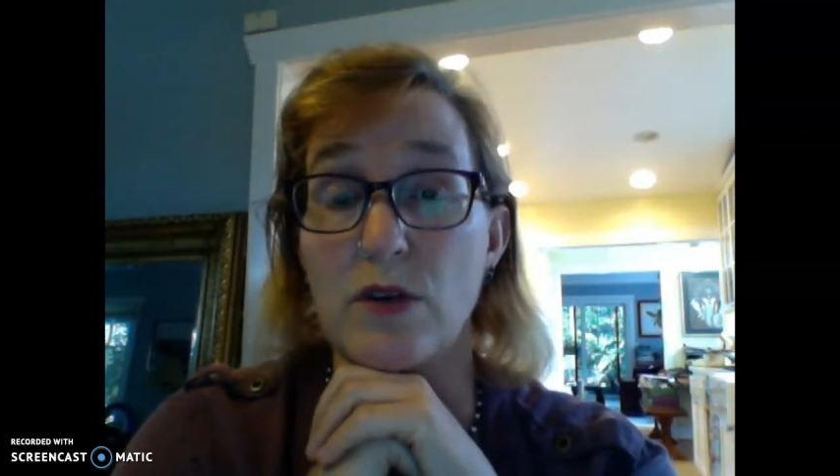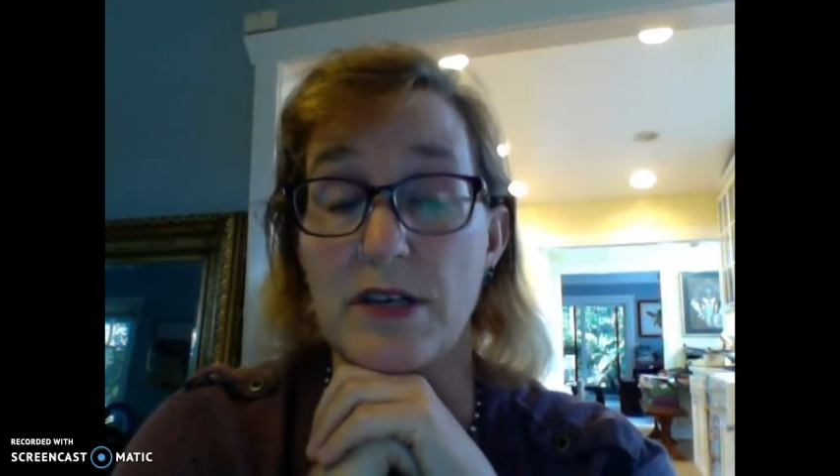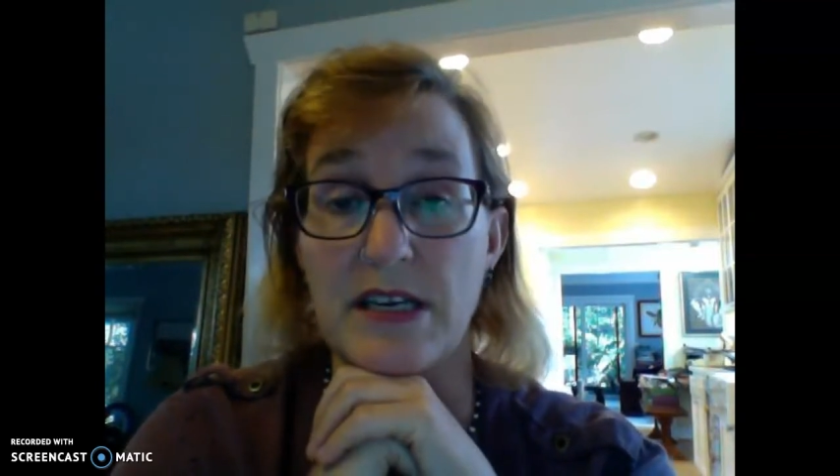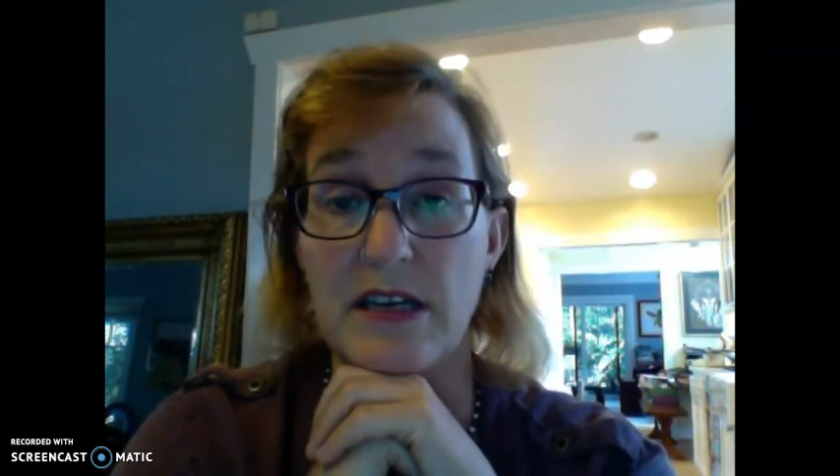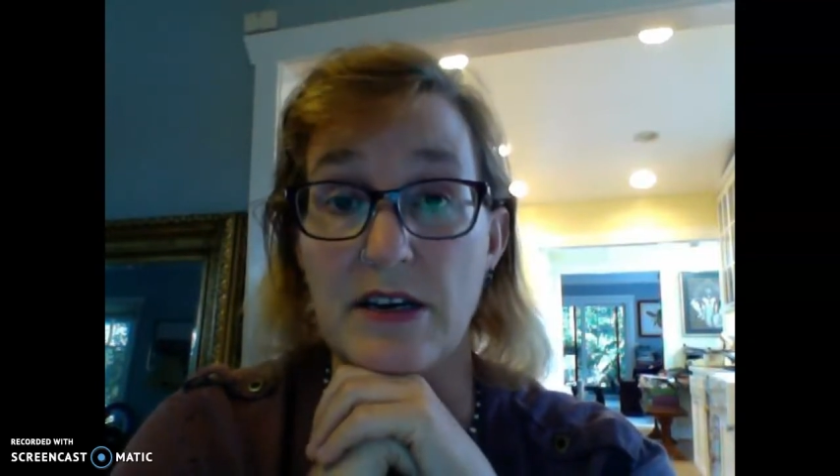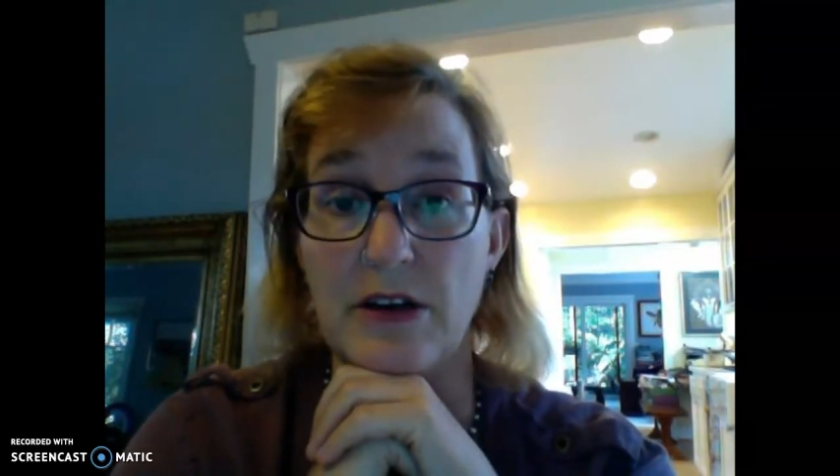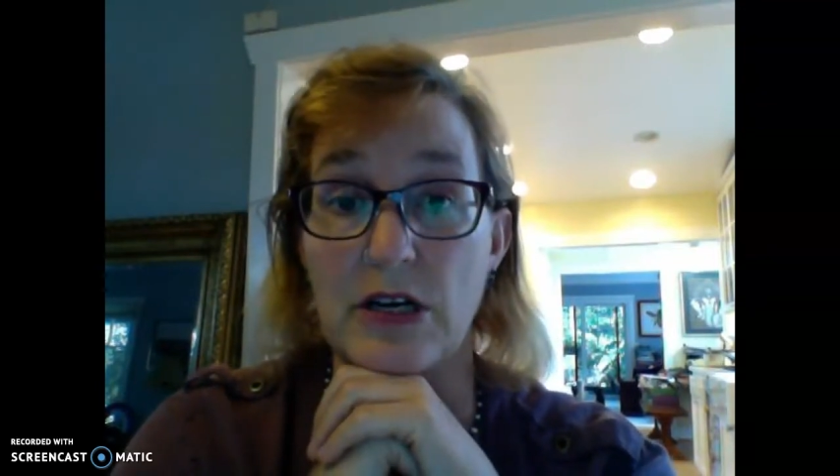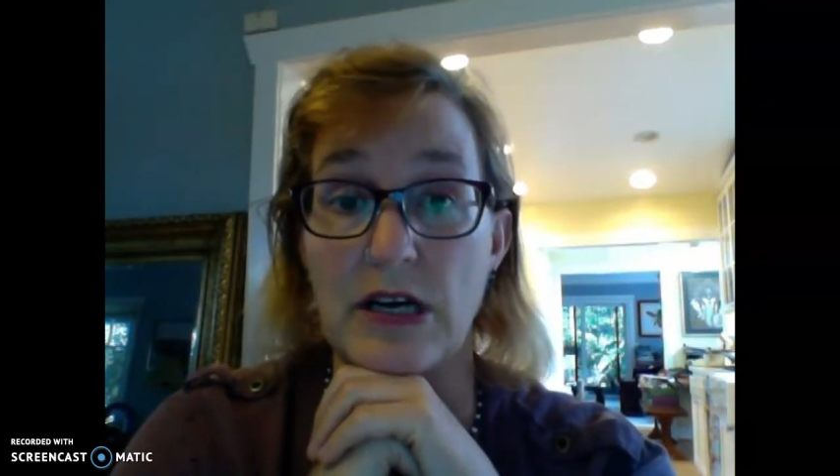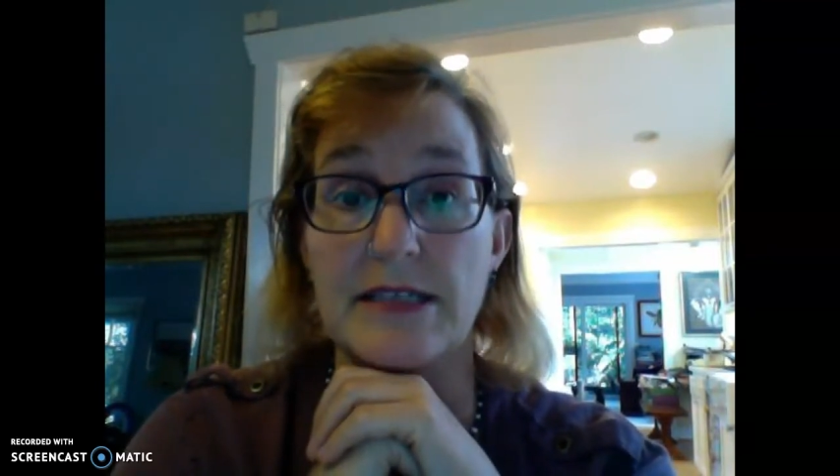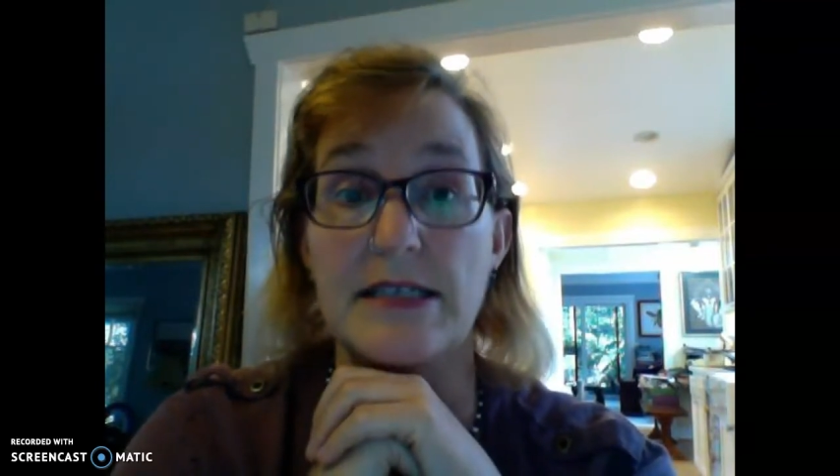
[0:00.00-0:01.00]
working on our
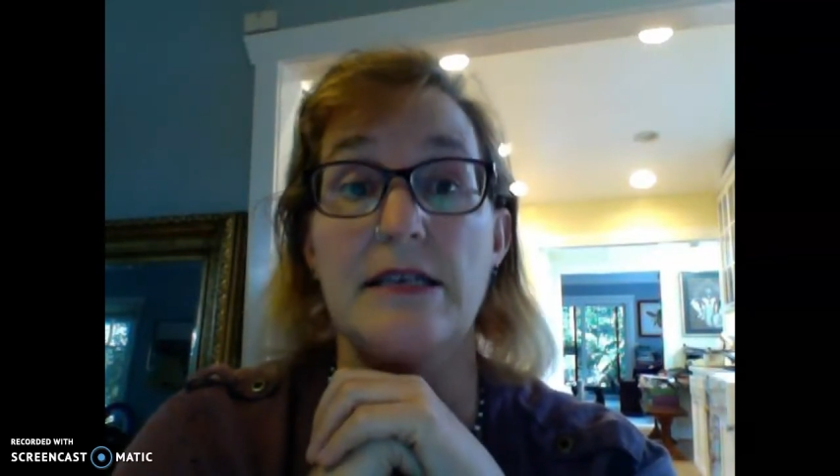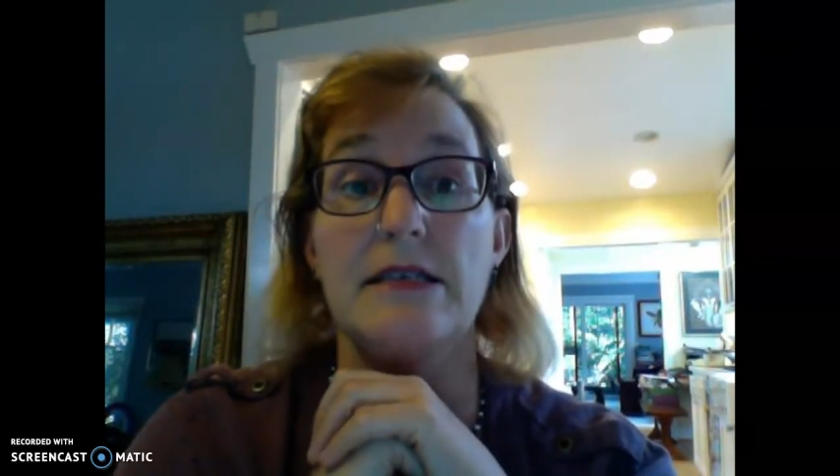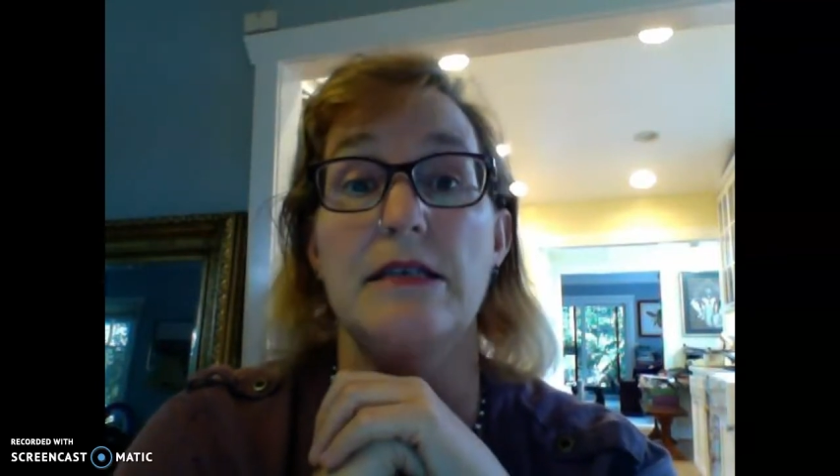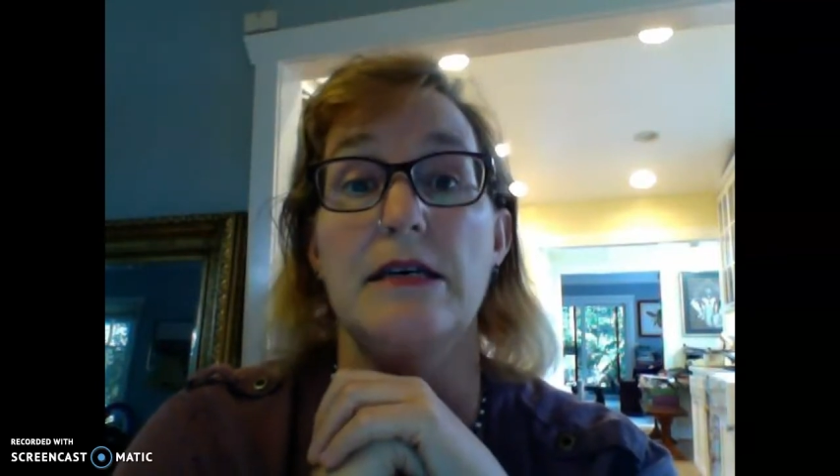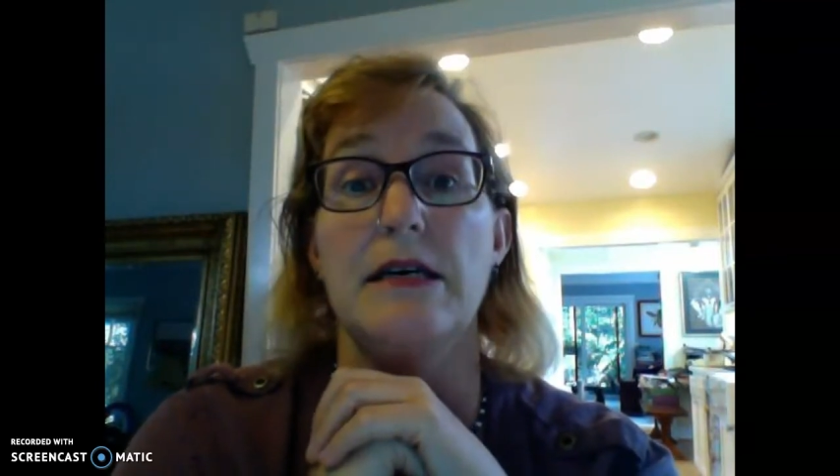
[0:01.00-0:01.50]
content,